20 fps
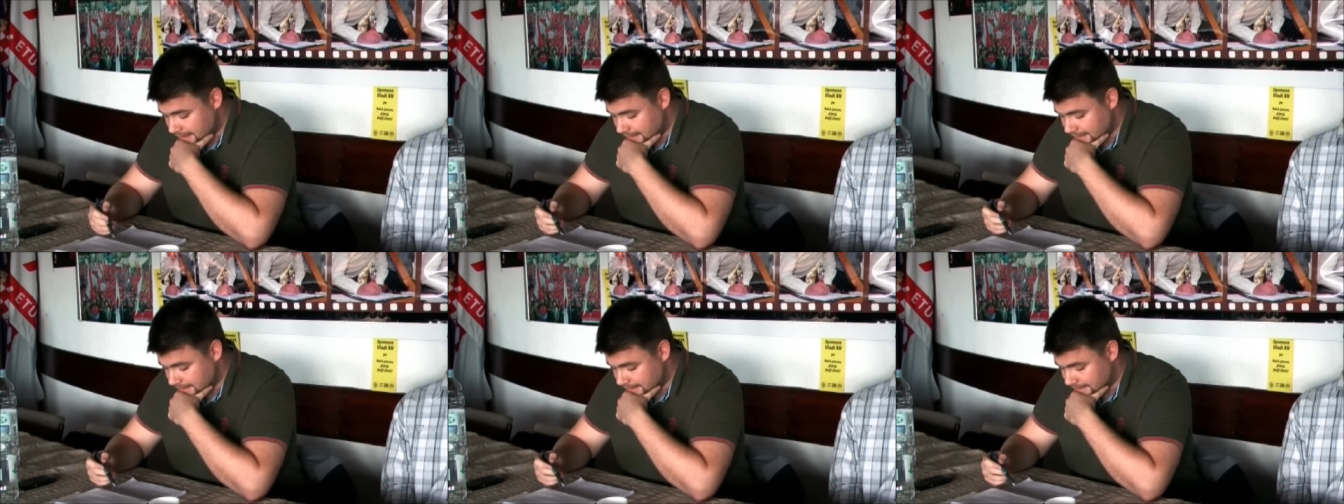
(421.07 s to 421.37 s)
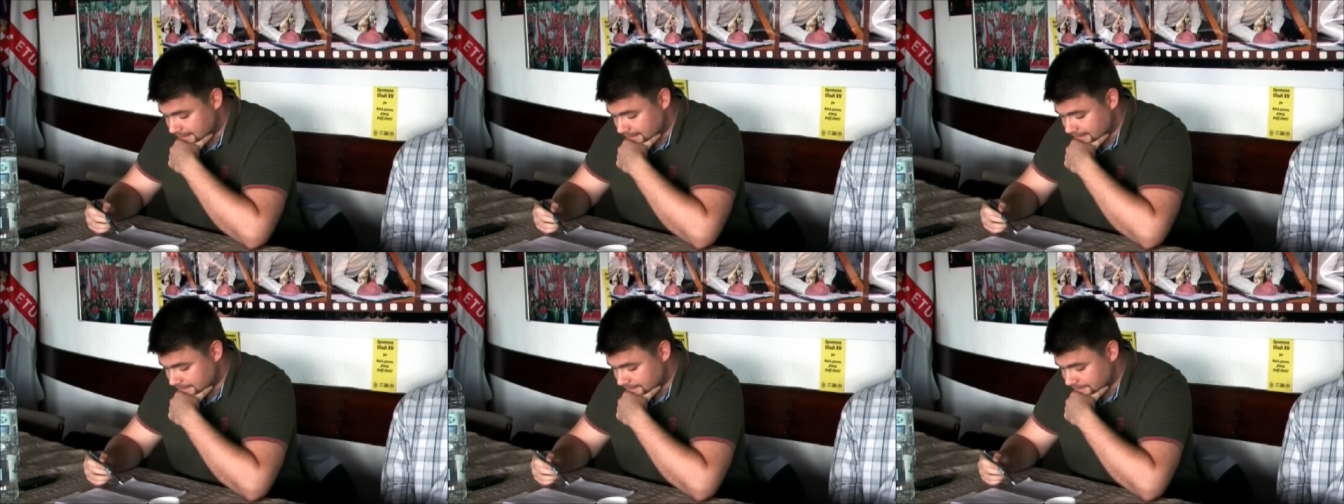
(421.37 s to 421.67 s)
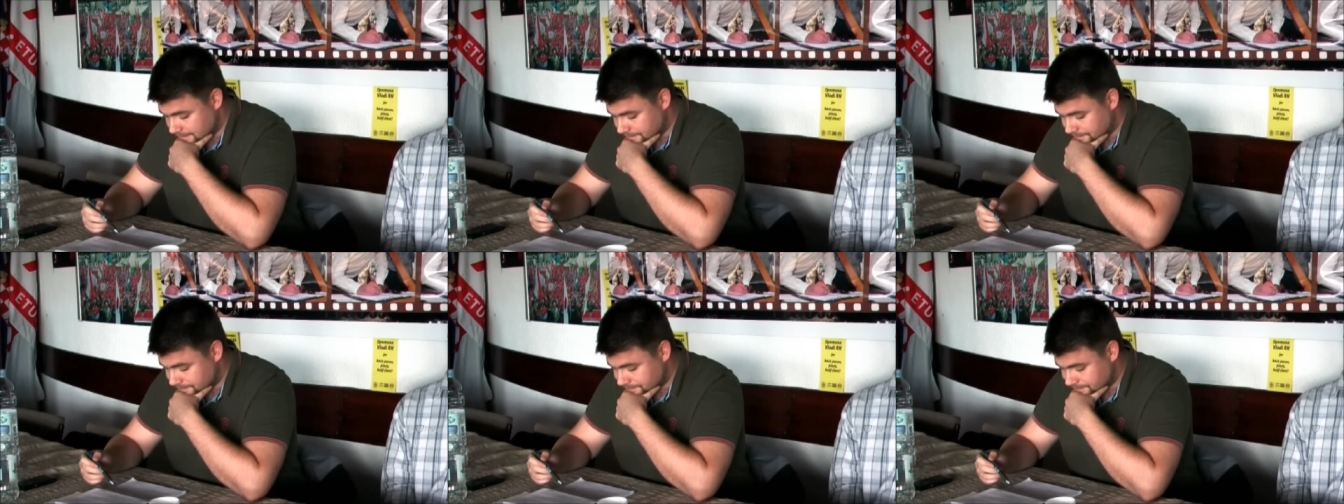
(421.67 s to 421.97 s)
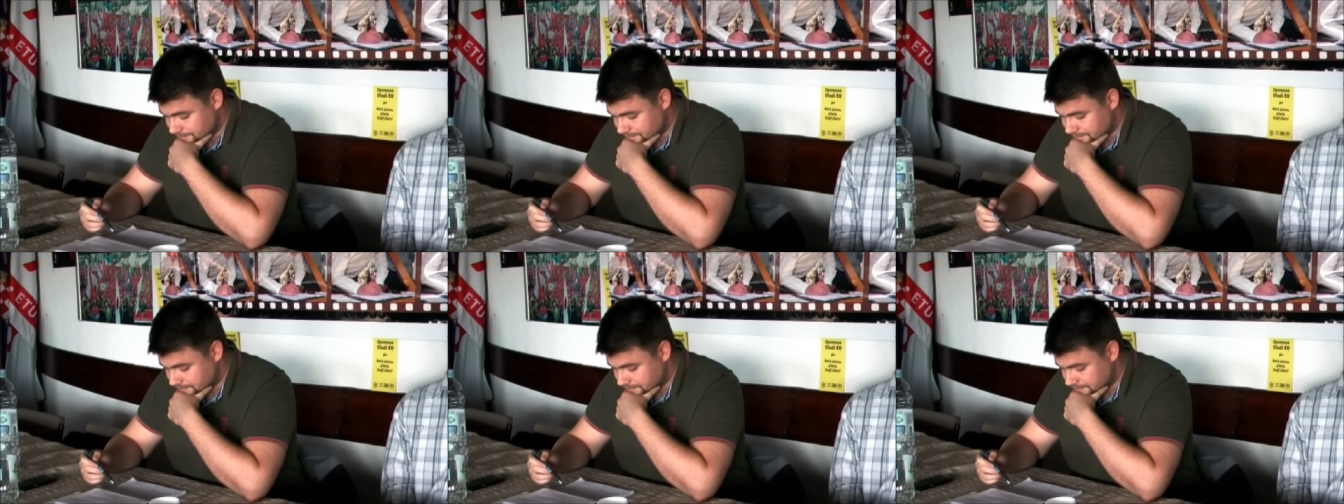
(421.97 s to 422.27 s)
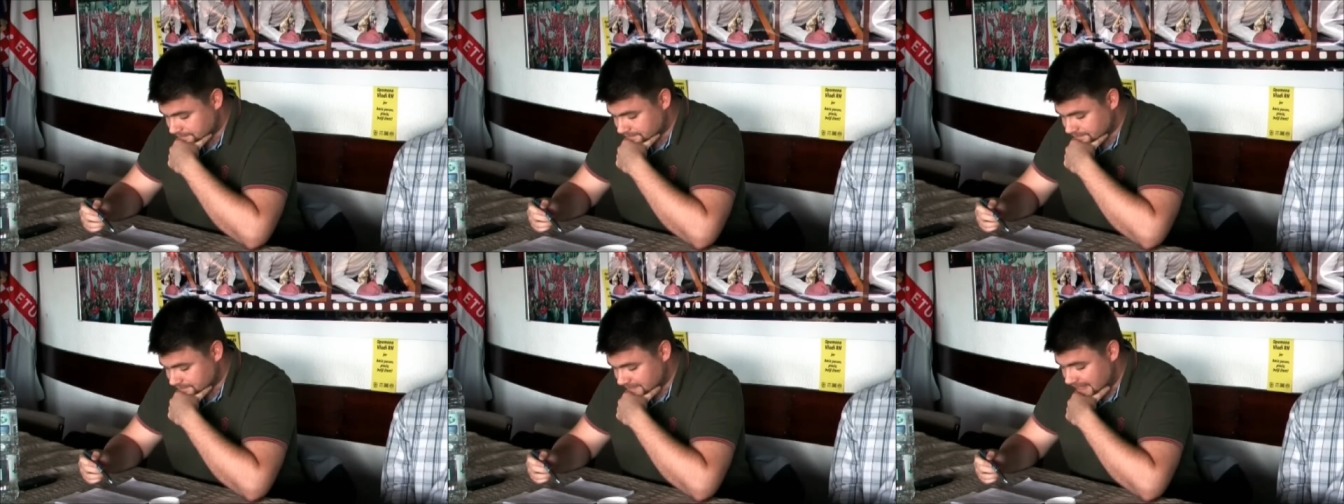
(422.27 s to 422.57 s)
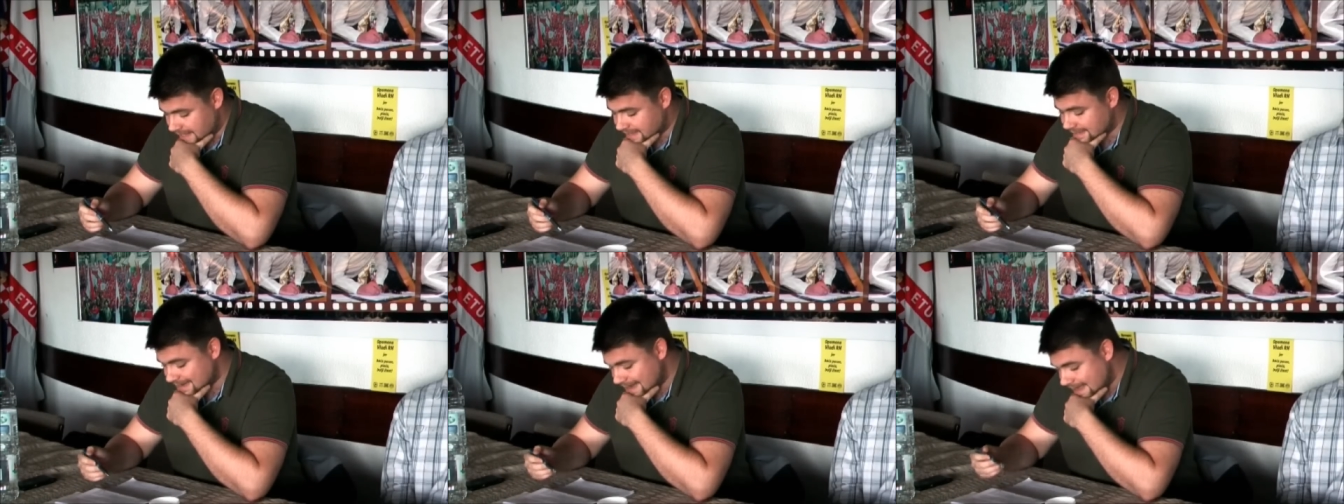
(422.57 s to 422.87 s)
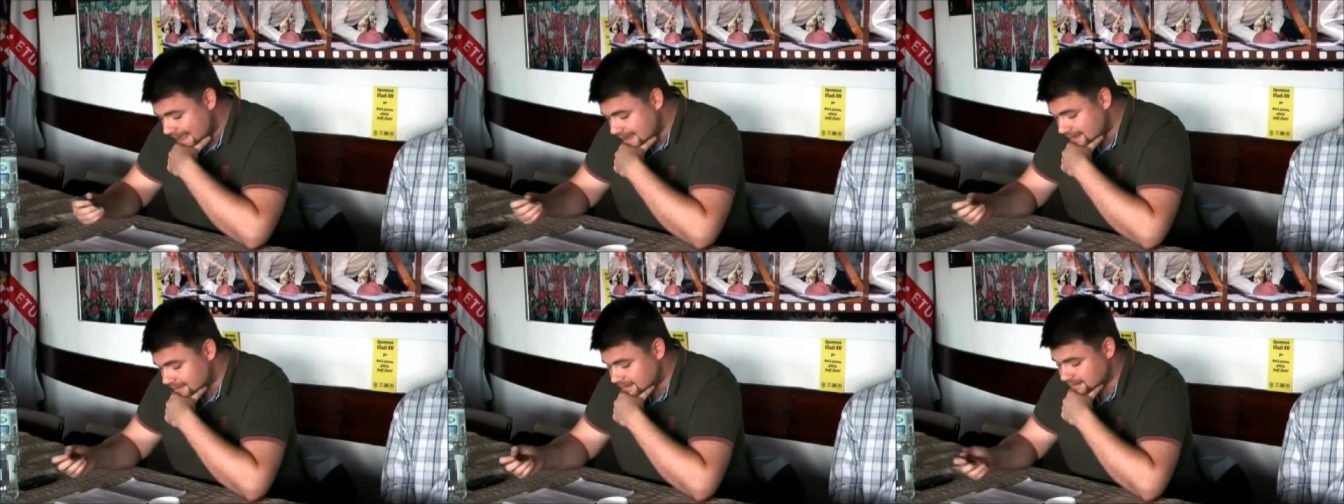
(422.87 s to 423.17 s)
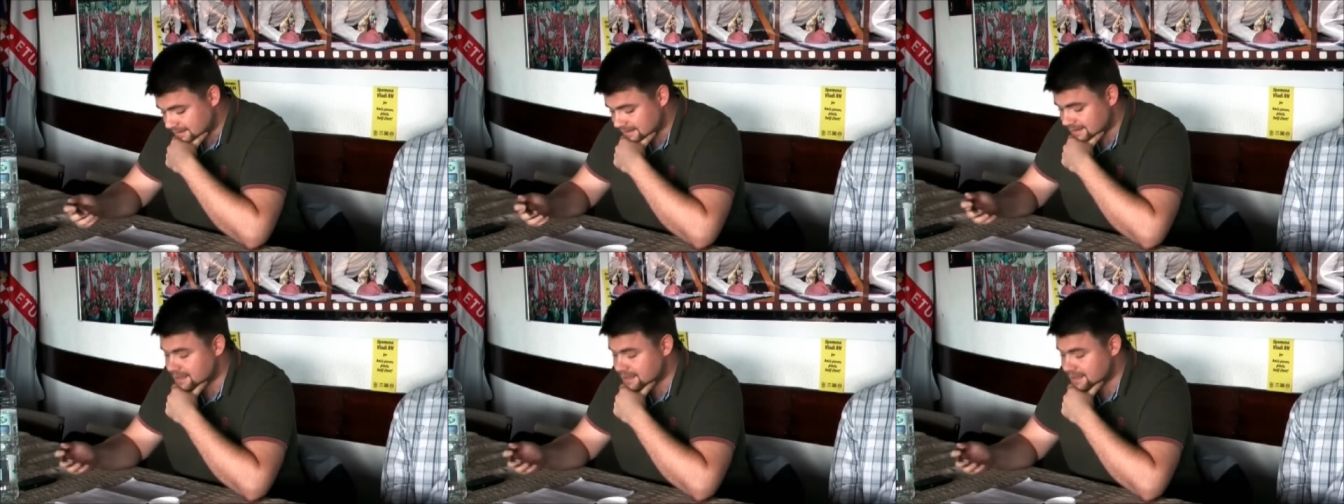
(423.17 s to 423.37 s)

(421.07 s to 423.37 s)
Um, and again,